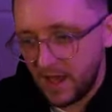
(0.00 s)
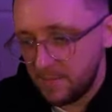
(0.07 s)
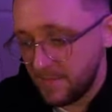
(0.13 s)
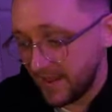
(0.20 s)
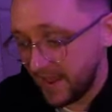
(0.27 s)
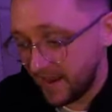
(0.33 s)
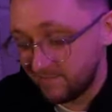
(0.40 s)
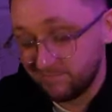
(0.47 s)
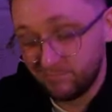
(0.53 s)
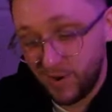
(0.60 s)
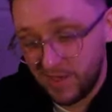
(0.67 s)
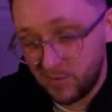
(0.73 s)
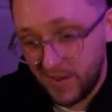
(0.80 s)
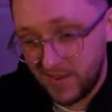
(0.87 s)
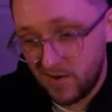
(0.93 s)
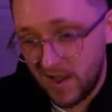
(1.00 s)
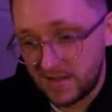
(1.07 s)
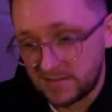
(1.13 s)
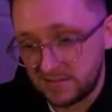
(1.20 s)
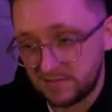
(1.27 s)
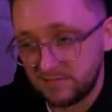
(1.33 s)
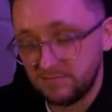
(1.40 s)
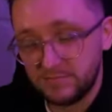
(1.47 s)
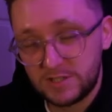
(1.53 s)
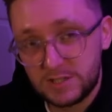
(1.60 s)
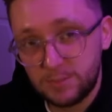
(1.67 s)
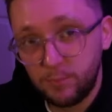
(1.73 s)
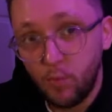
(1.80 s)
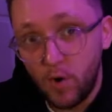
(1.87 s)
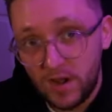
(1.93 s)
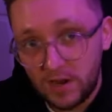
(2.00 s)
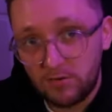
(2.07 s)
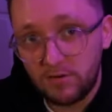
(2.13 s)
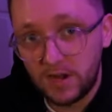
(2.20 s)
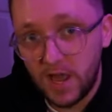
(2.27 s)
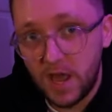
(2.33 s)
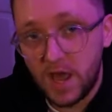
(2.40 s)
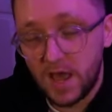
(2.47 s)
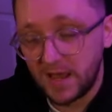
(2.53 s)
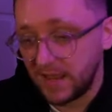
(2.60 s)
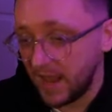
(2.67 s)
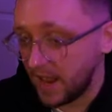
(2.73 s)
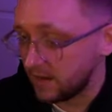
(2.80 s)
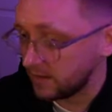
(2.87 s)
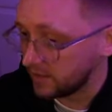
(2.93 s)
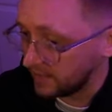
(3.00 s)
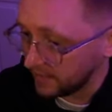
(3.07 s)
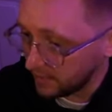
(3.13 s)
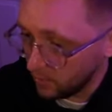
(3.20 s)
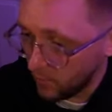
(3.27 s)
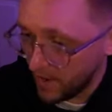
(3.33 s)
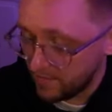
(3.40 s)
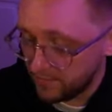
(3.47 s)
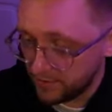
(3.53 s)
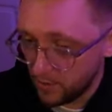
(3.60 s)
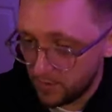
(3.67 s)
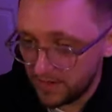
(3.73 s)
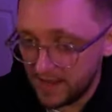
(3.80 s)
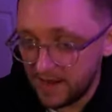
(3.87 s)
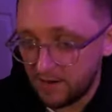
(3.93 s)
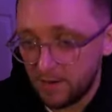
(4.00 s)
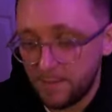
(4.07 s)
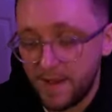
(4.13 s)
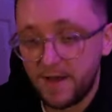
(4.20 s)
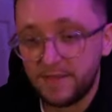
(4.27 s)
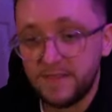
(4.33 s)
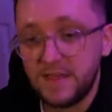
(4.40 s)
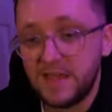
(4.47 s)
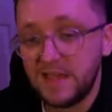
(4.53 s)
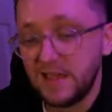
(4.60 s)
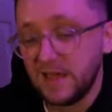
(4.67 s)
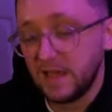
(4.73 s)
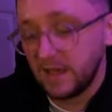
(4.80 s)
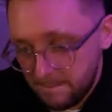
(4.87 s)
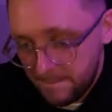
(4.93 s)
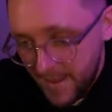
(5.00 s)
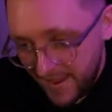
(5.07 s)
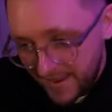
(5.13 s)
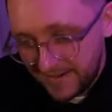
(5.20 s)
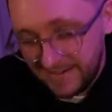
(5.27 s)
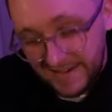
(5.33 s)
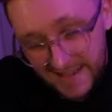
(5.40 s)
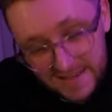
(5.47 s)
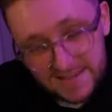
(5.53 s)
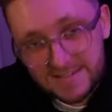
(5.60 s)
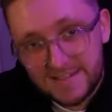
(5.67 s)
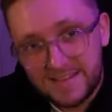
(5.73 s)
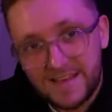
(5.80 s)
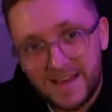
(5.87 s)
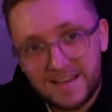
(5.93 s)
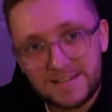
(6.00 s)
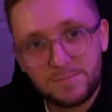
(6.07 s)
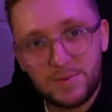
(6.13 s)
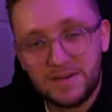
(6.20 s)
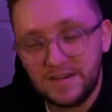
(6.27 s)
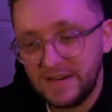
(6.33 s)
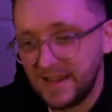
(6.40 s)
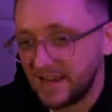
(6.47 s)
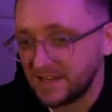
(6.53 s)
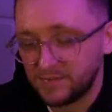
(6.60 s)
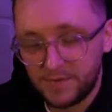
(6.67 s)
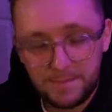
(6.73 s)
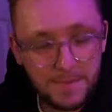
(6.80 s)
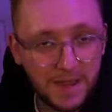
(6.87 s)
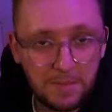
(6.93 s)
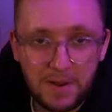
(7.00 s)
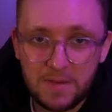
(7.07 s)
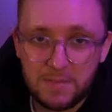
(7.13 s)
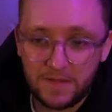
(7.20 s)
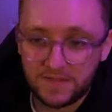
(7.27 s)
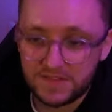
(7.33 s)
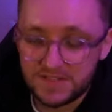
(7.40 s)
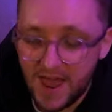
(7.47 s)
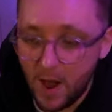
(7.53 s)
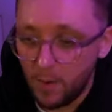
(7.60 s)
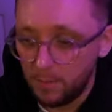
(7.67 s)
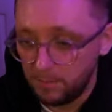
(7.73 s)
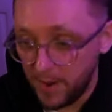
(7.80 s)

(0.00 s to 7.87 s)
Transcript: Again, by the way, guys, spoiler alert, again, click away if you don't want to hear about the Mega list that has been leaked for many months now.